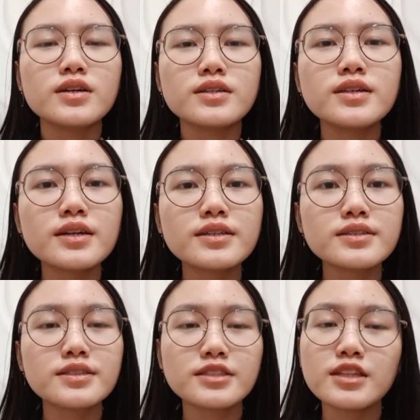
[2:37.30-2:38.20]
There is
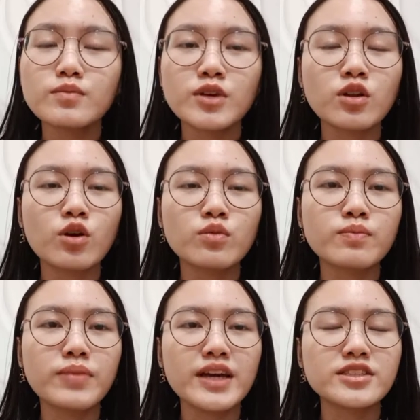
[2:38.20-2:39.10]
the statement on
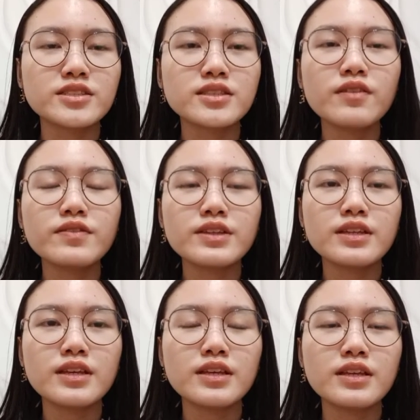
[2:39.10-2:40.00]
page
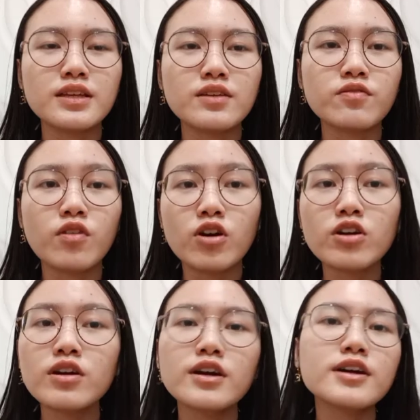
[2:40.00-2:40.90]
74
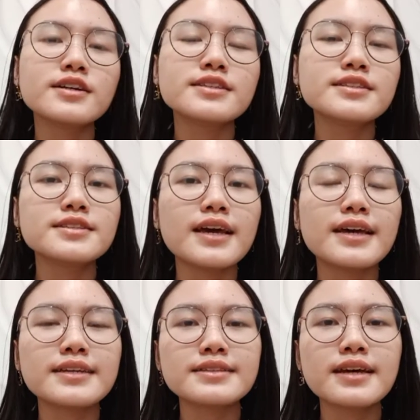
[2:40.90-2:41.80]

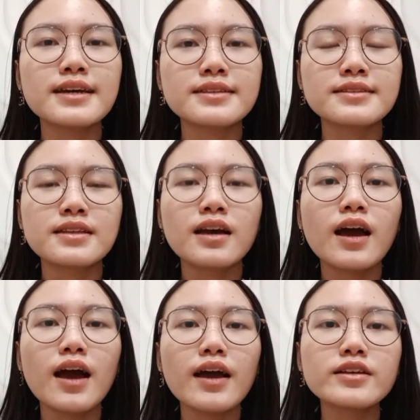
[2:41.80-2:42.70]
saying that
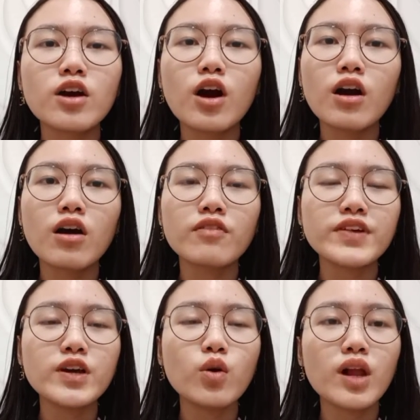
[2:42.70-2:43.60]
at the core of
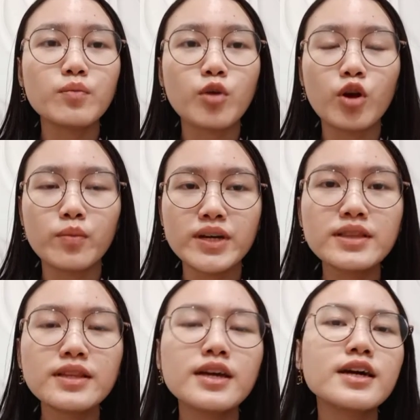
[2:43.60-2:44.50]
equal employment
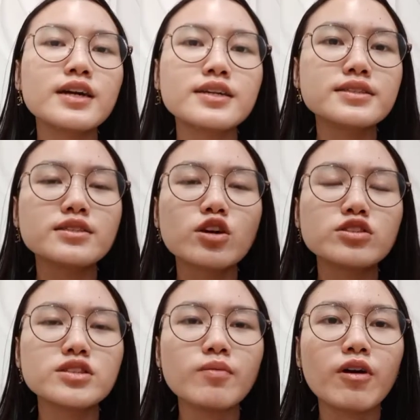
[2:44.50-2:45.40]
is the
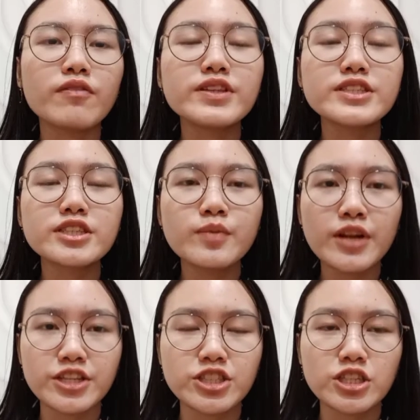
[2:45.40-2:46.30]
concept of
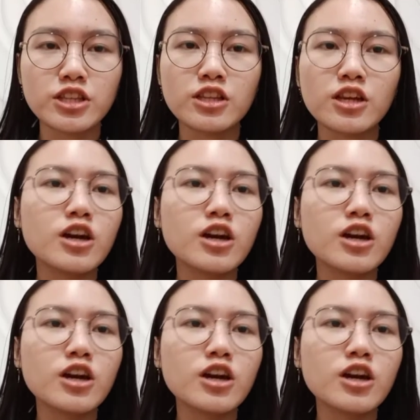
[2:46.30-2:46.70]
discrimination.